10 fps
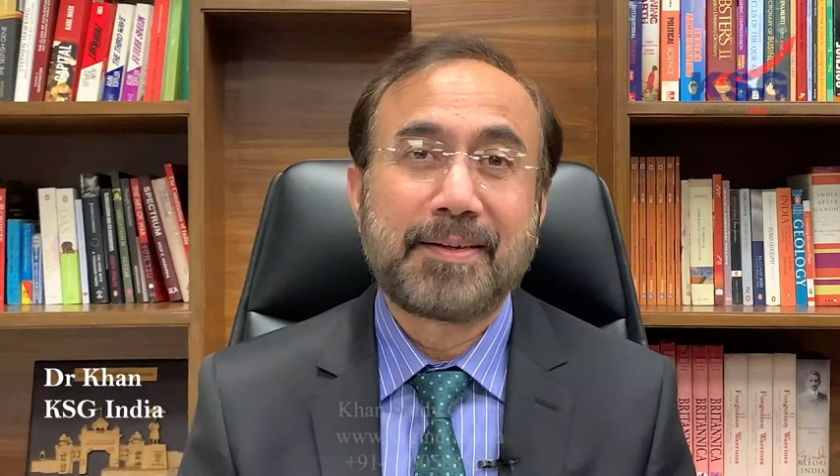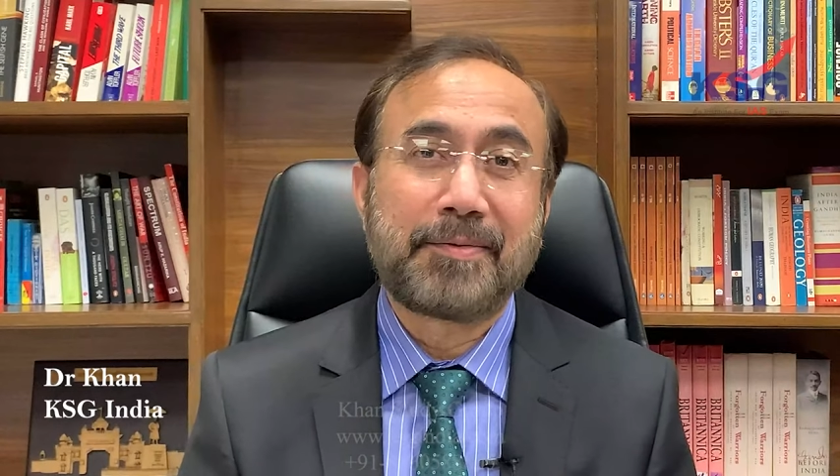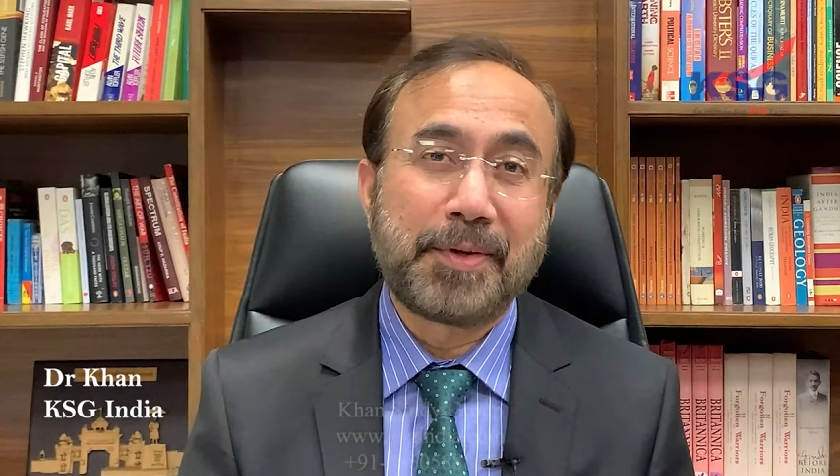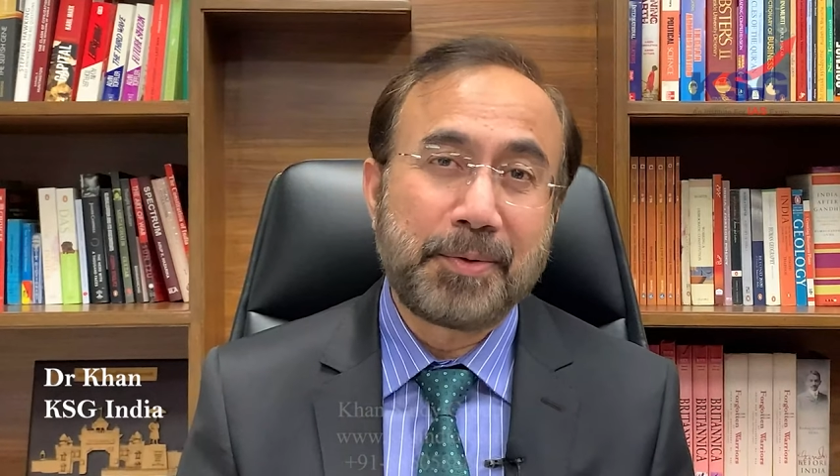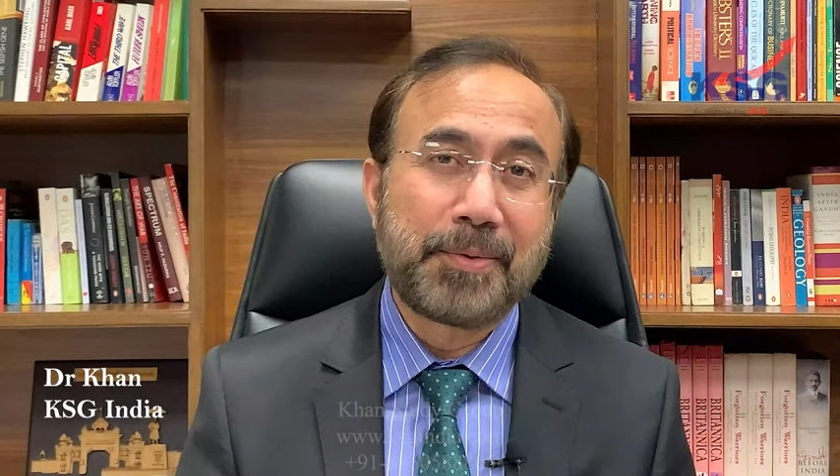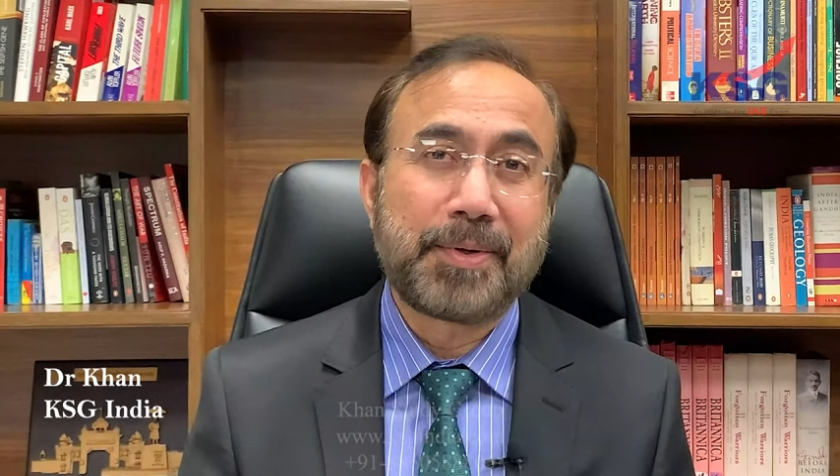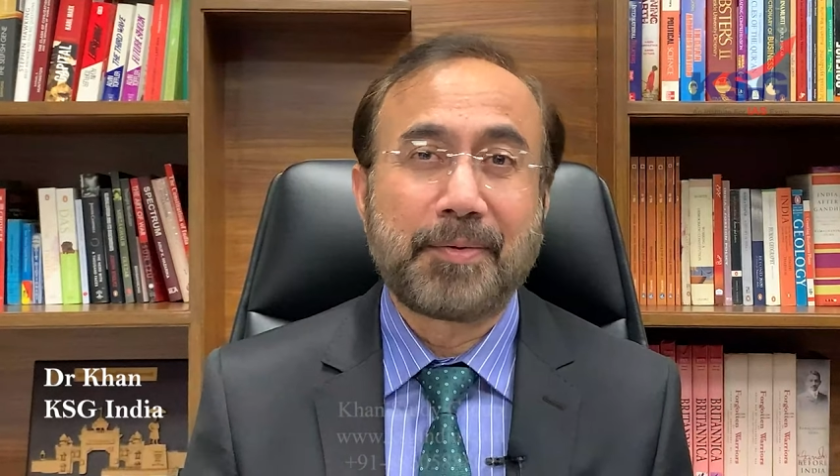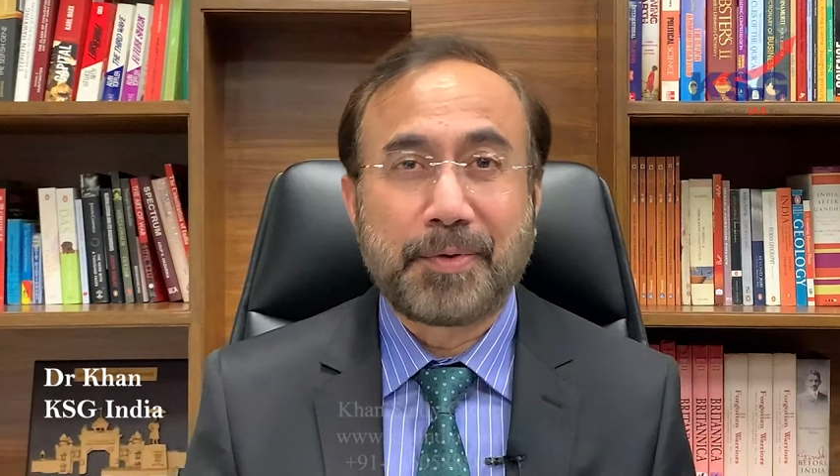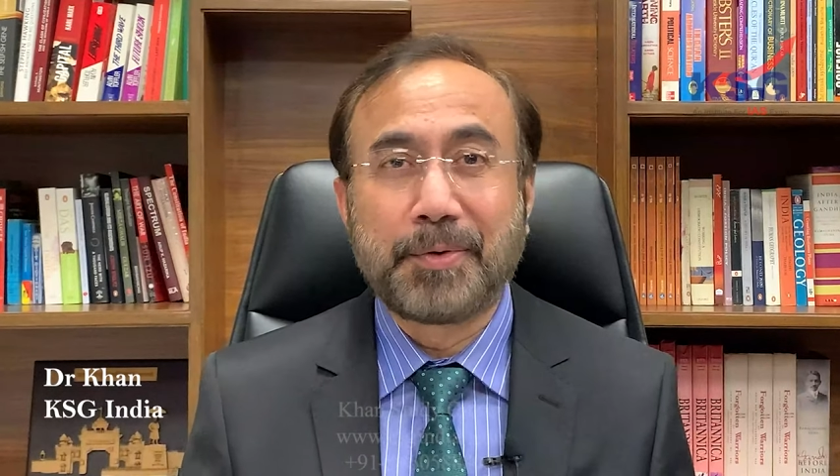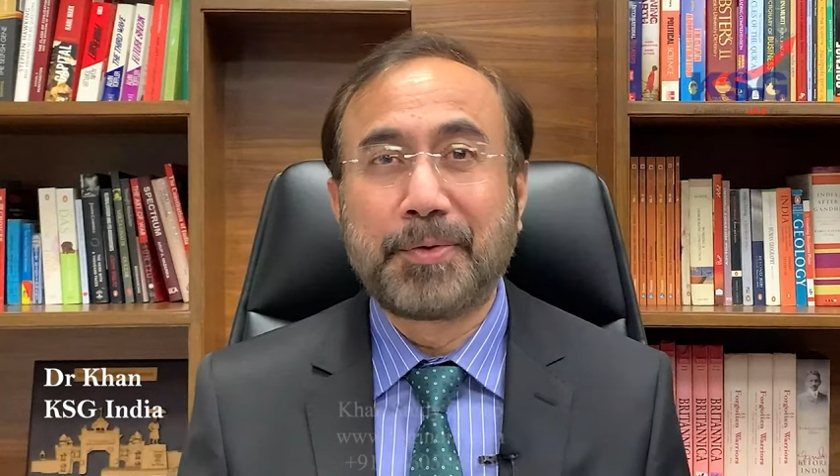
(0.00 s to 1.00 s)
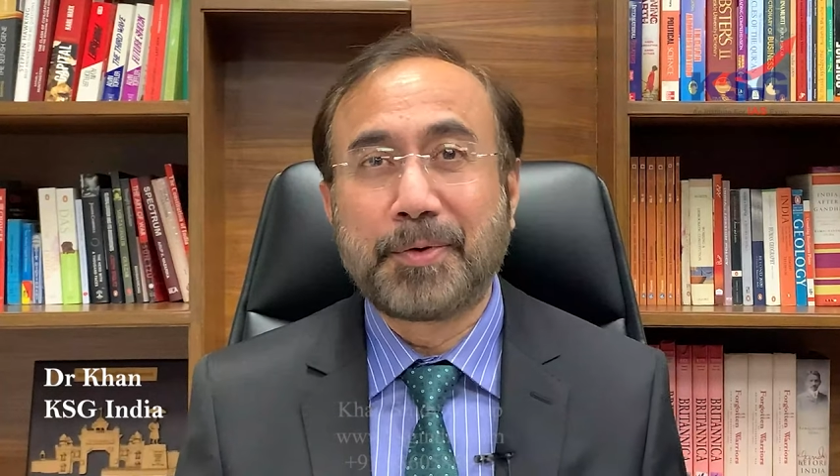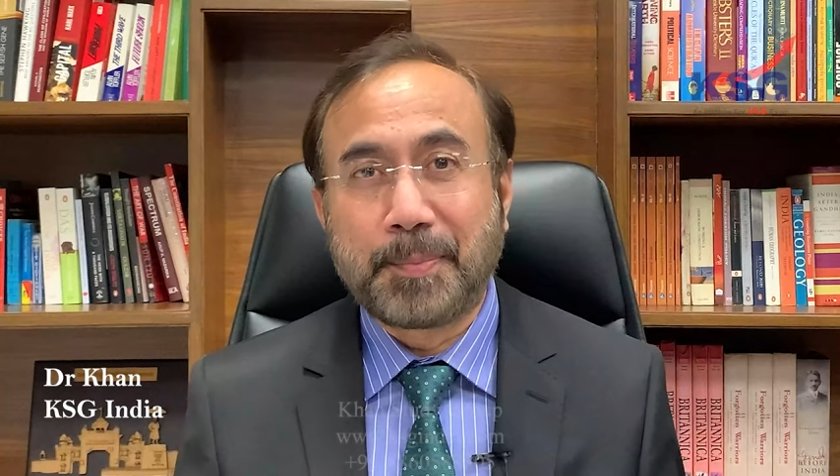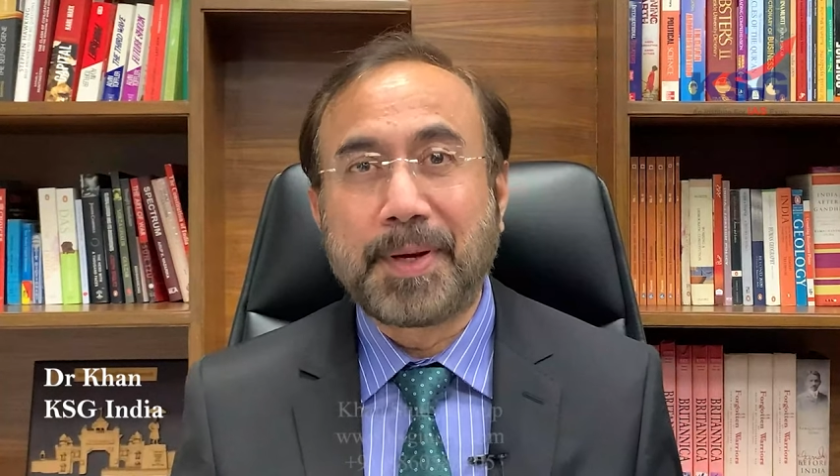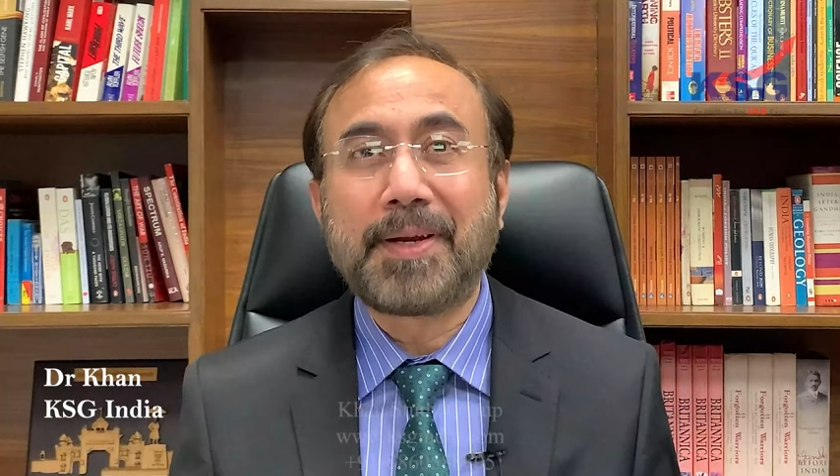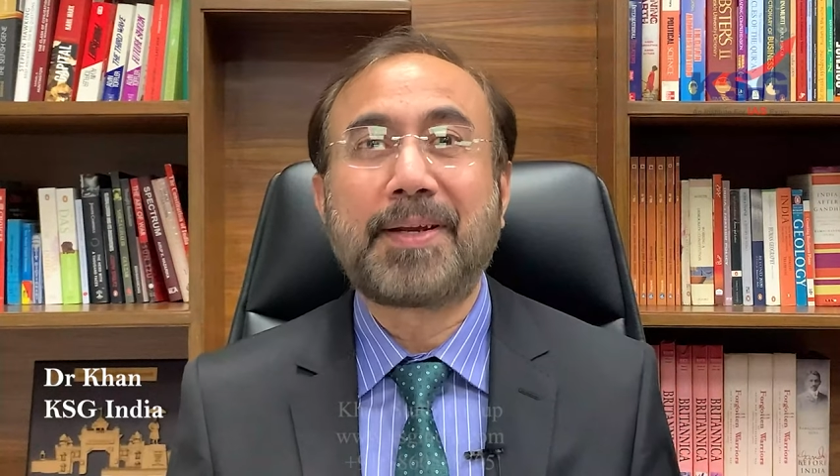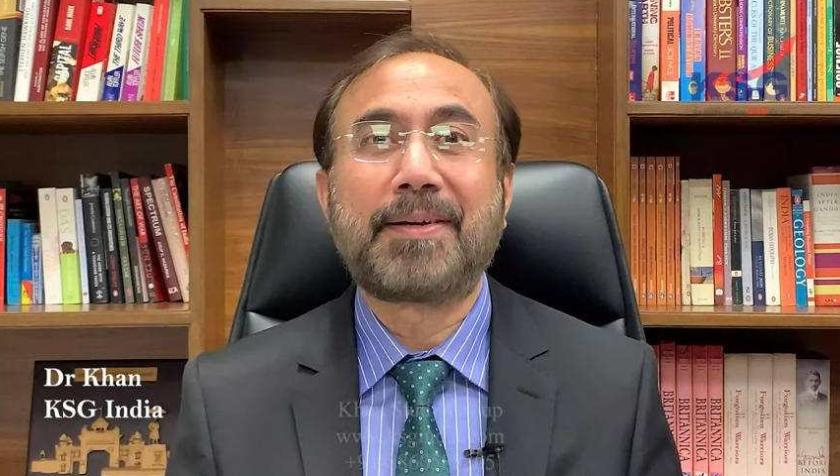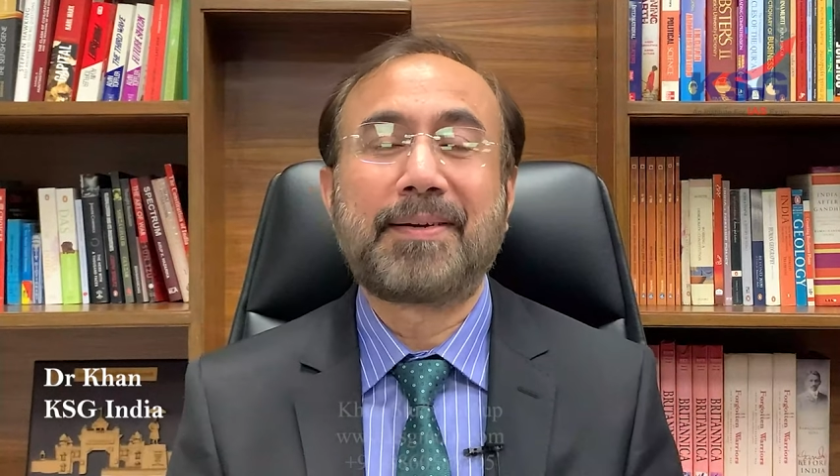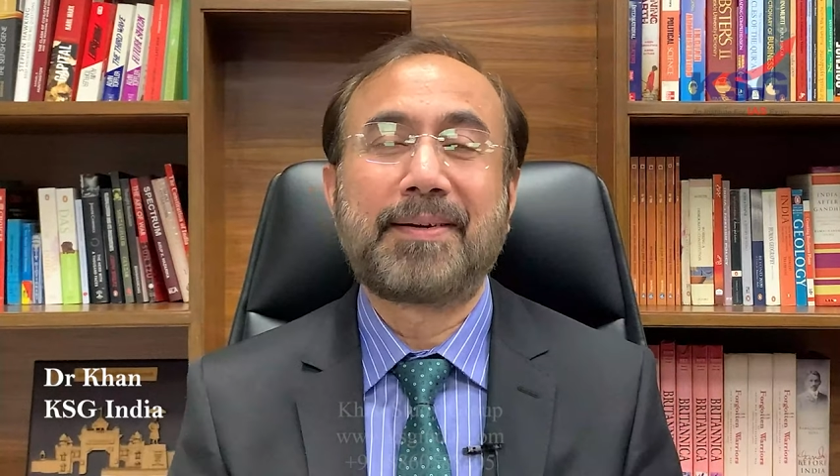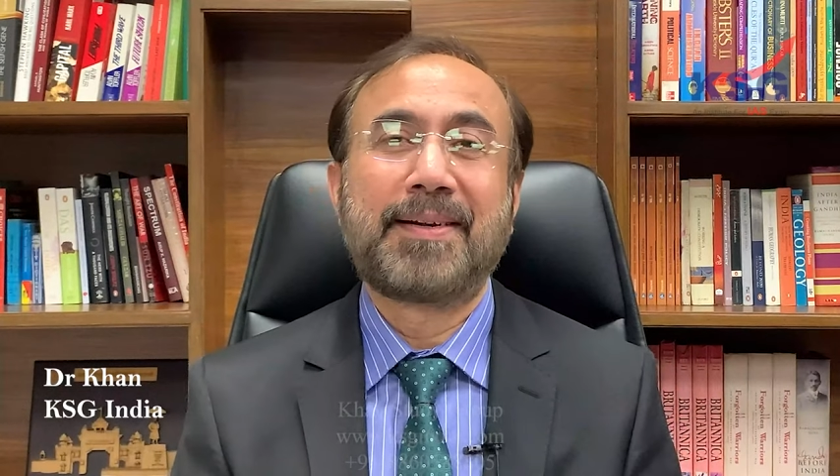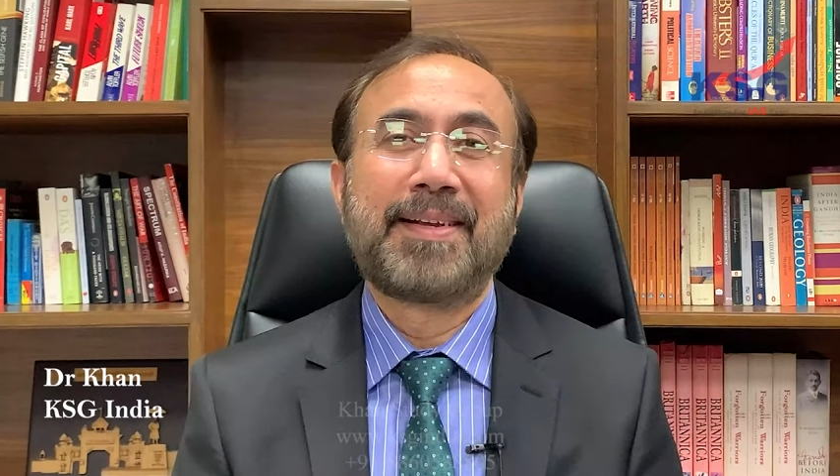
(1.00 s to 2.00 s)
view, review, opinion,